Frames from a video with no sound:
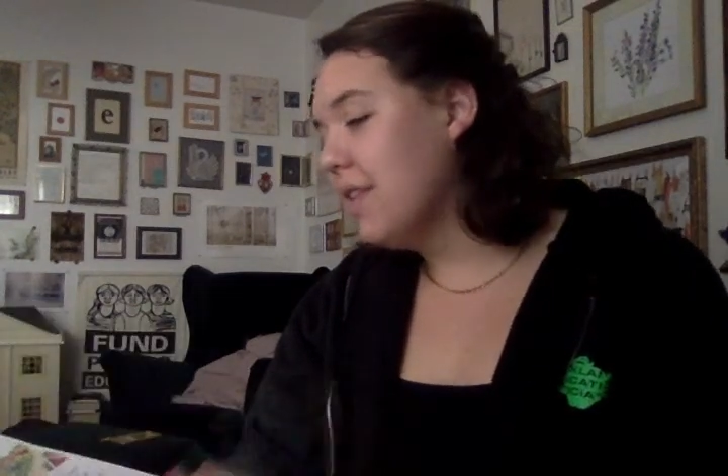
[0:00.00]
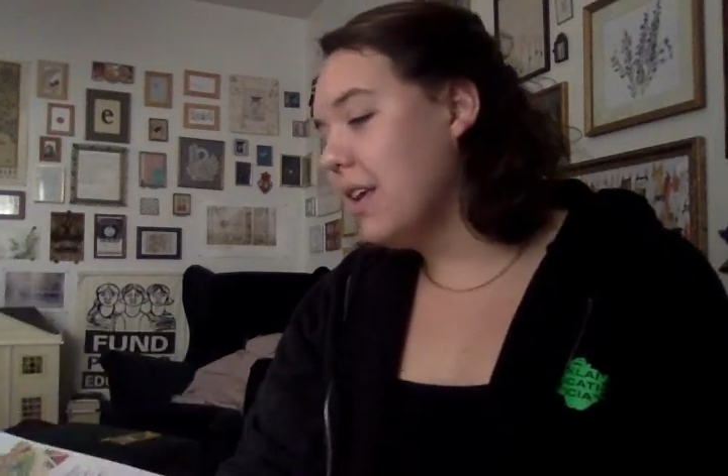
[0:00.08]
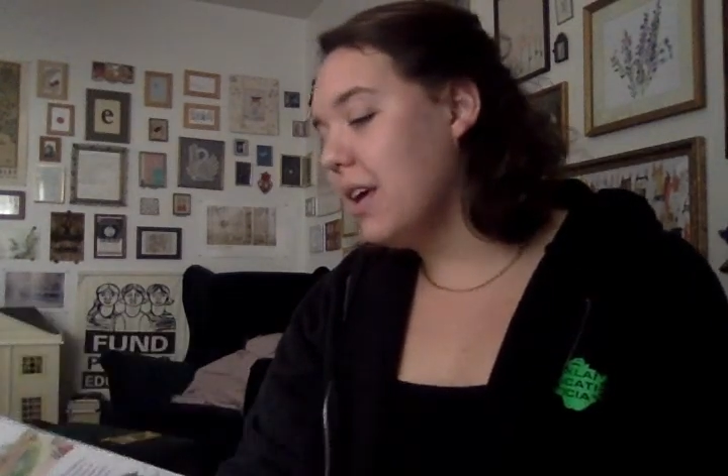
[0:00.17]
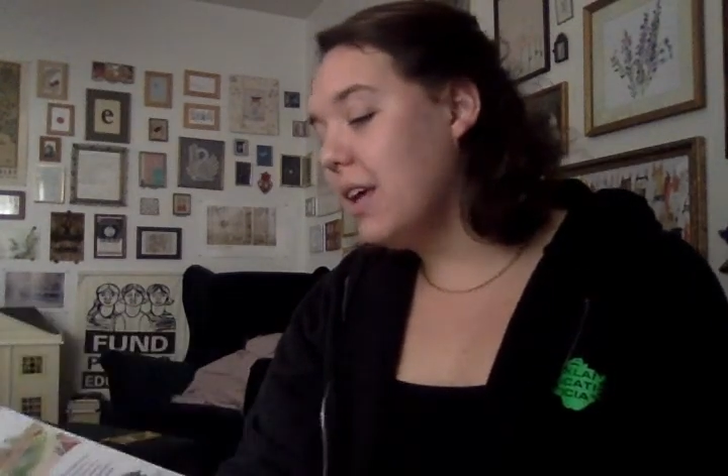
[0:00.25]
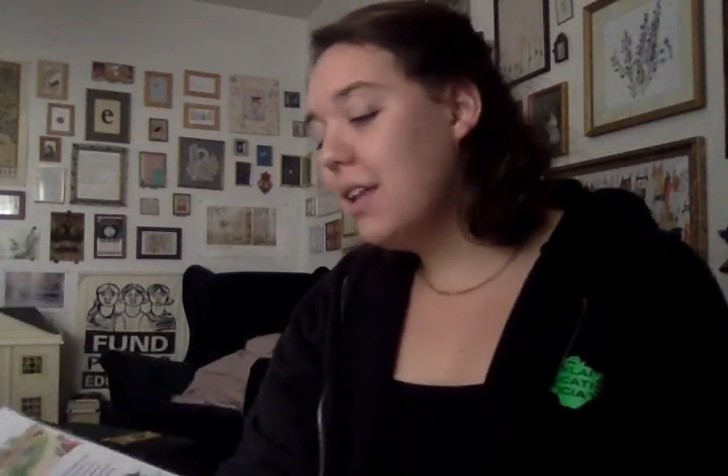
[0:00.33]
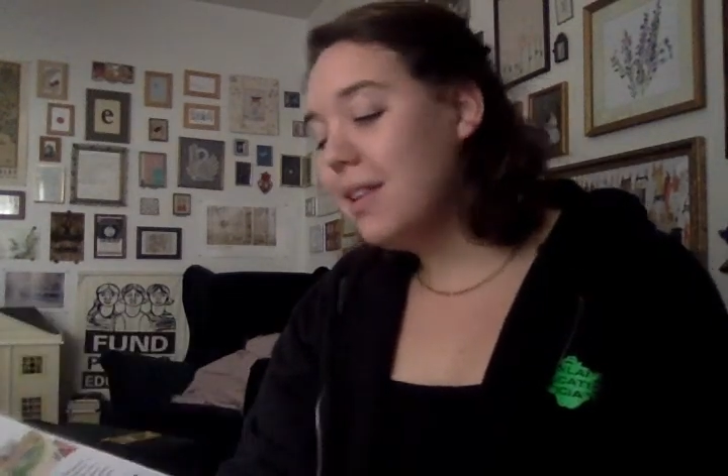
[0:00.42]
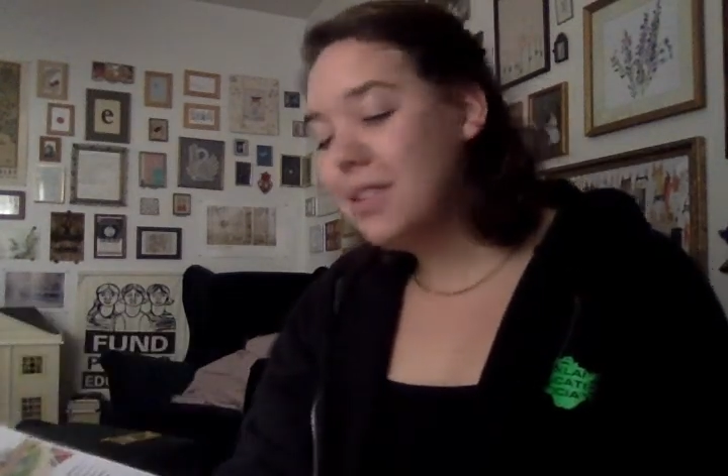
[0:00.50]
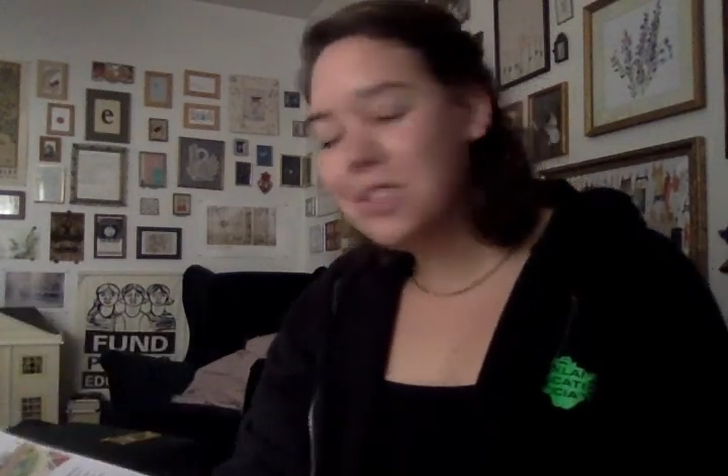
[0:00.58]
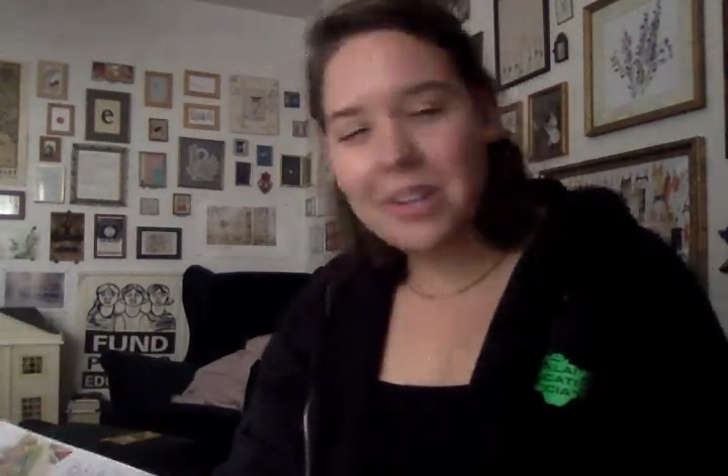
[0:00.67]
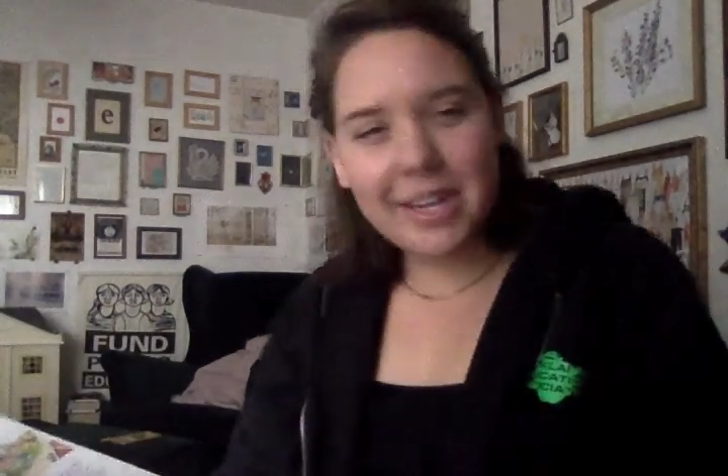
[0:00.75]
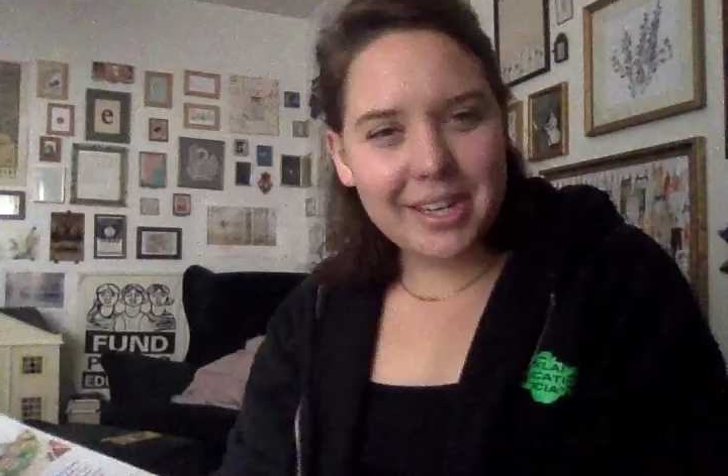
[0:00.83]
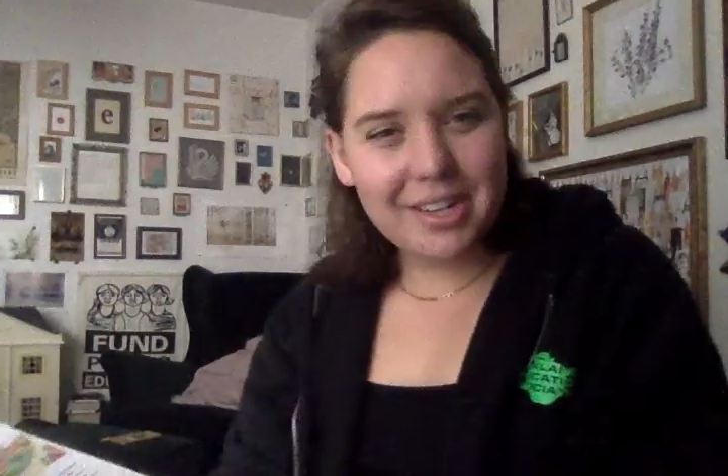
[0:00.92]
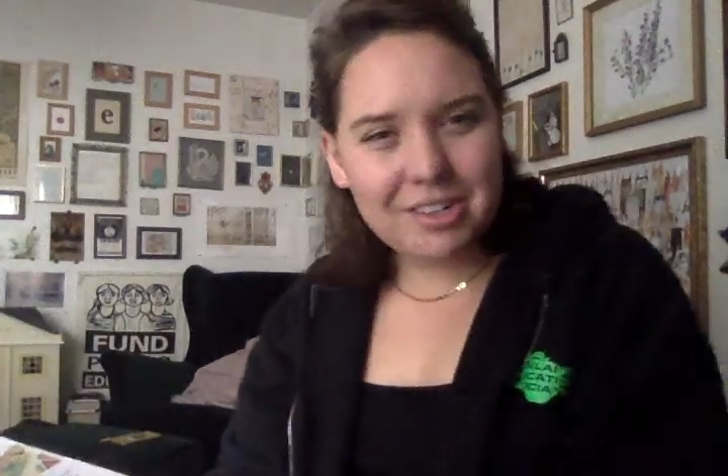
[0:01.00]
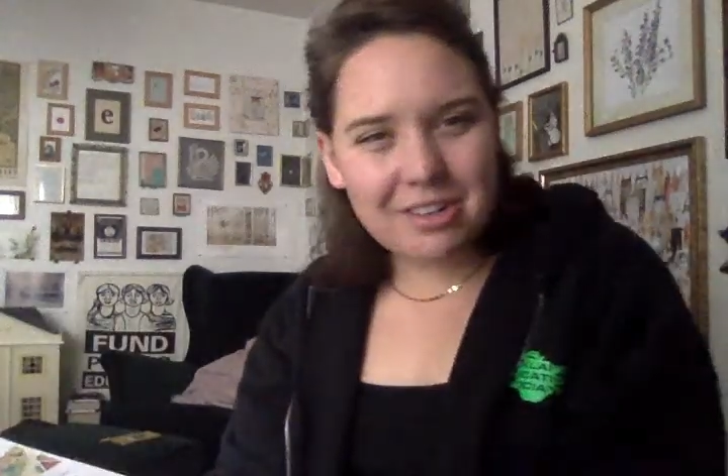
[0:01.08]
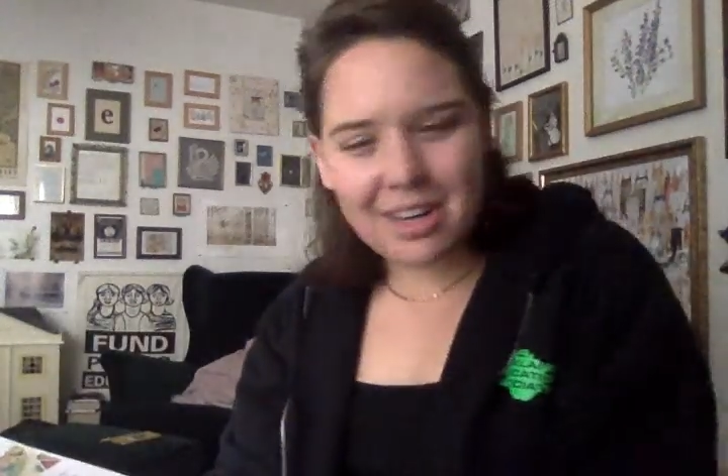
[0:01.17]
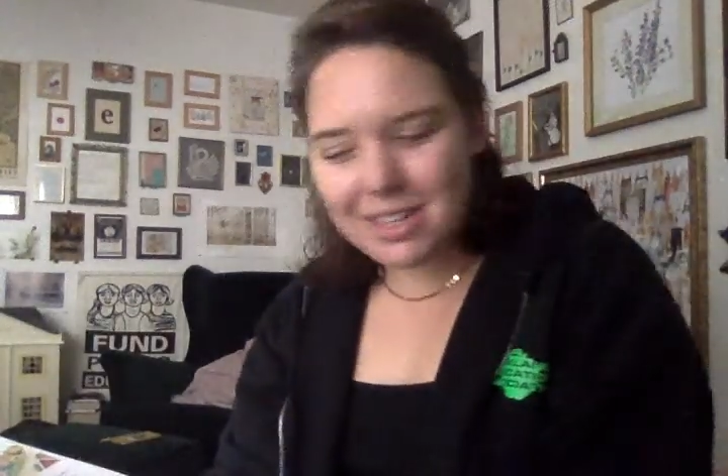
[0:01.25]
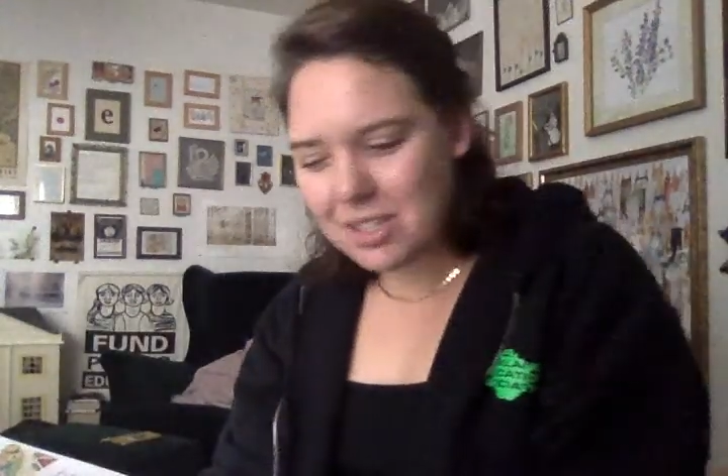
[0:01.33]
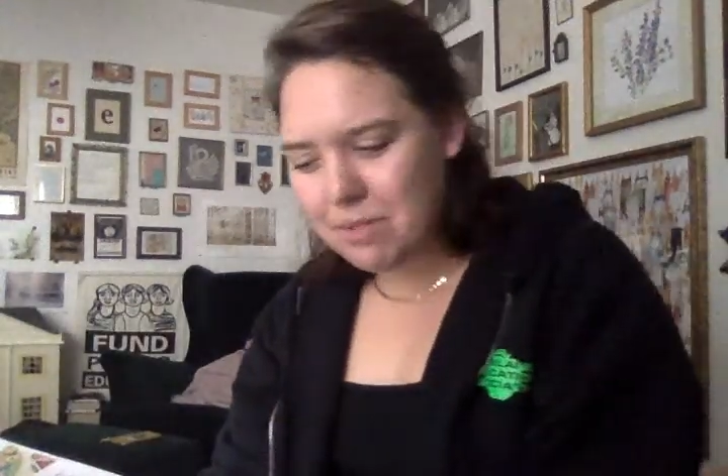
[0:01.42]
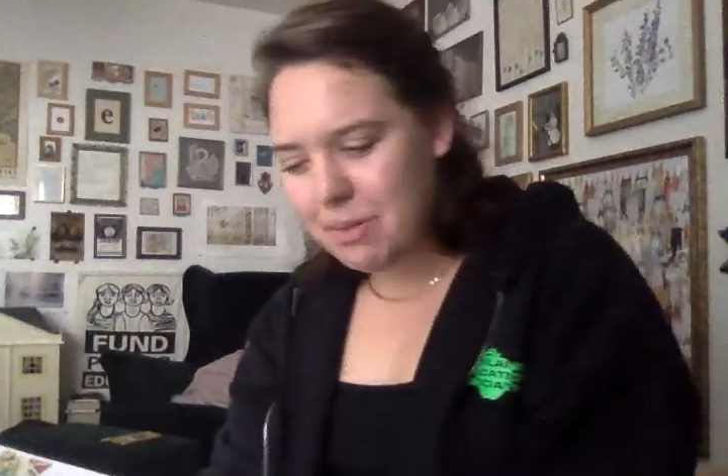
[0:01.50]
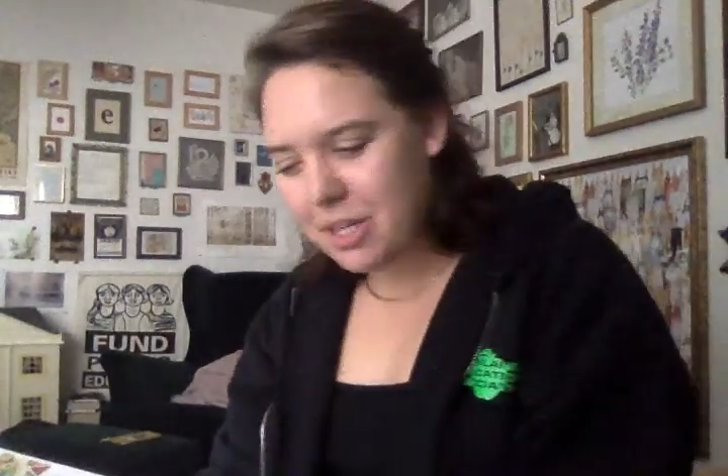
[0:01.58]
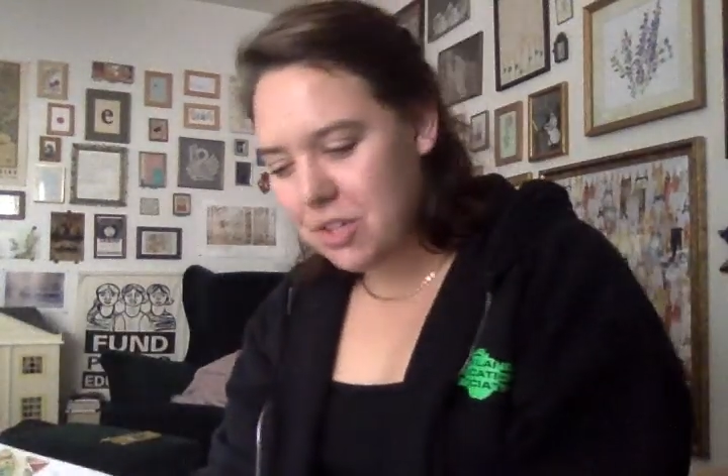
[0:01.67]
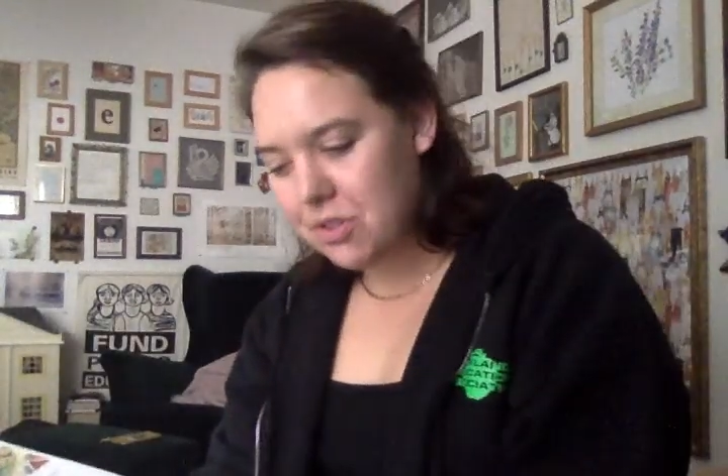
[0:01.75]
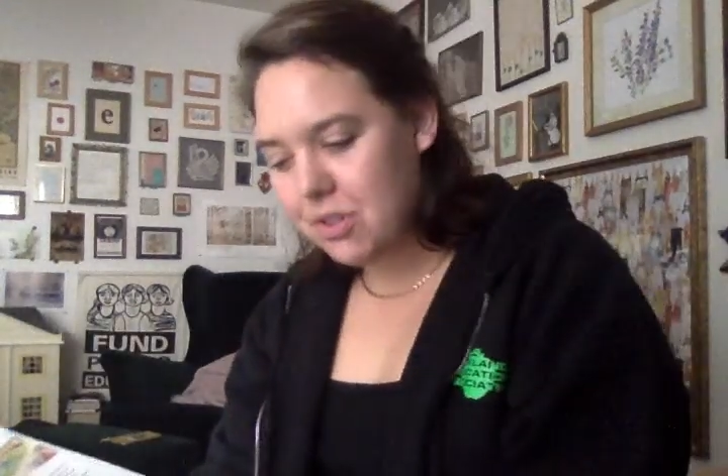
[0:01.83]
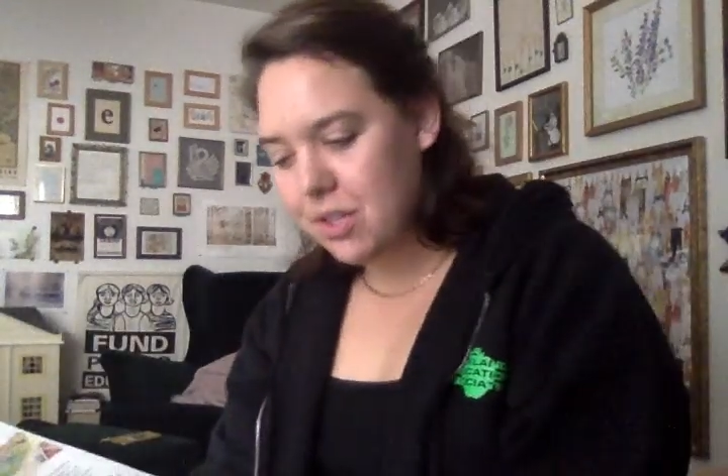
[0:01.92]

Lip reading: The illustrator draws the pictures.